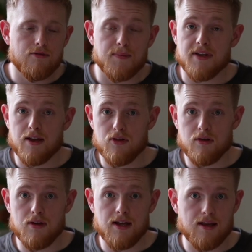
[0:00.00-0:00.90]
for
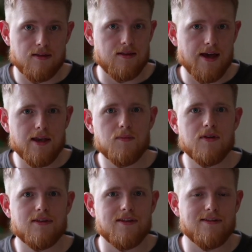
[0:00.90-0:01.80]
protection against the
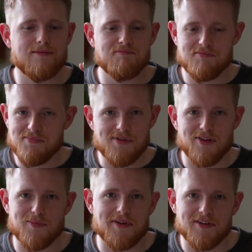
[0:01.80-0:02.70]
elements and
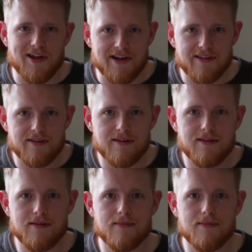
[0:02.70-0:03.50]
judgmental eyes.